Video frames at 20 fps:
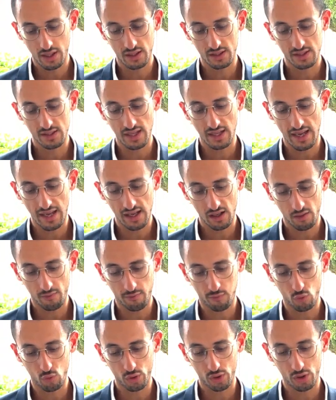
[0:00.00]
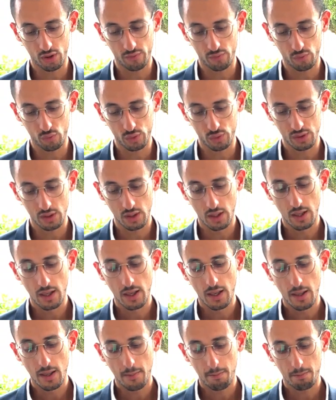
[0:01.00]
is the L4 nerve root.
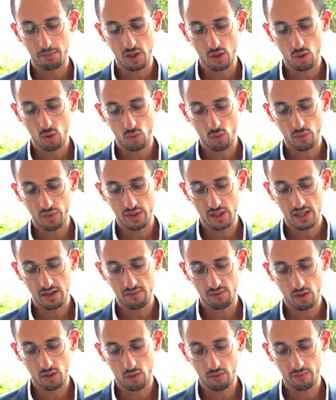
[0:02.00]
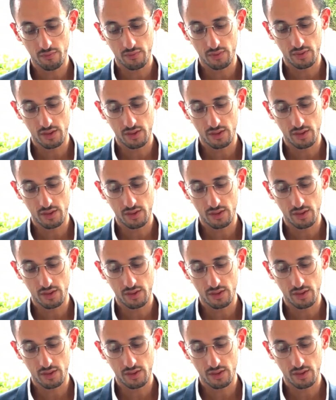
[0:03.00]
Below the level of